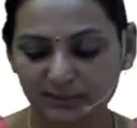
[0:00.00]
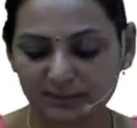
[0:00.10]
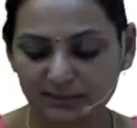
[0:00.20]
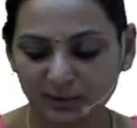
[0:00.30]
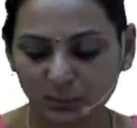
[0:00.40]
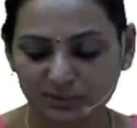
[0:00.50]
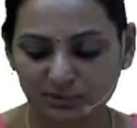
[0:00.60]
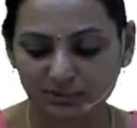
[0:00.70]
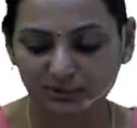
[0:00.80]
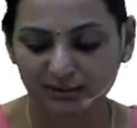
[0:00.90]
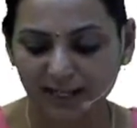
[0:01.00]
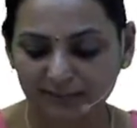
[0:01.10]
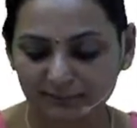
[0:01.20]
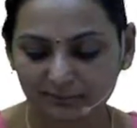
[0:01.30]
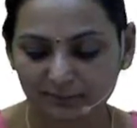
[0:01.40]
is the question,
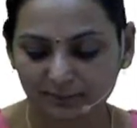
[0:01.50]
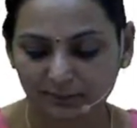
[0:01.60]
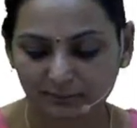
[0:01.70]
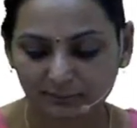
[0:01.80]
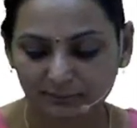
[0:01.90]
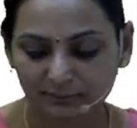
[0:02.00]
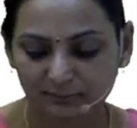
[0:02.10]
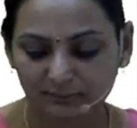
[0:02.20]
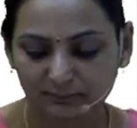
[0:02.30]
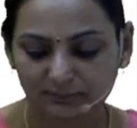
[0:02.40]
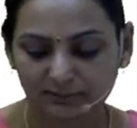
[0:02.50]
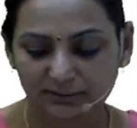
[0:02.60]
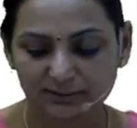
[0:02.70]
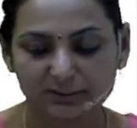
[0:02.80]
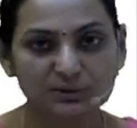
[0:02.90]
that this
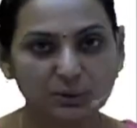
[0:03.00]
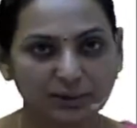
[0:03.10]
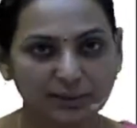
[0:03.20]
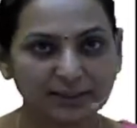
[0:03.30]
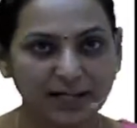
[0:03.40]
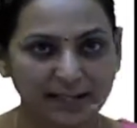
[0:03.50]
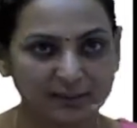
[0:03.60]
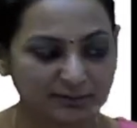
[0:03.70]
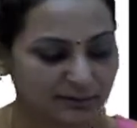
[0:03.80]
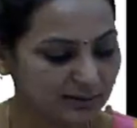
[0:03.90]
is a solid line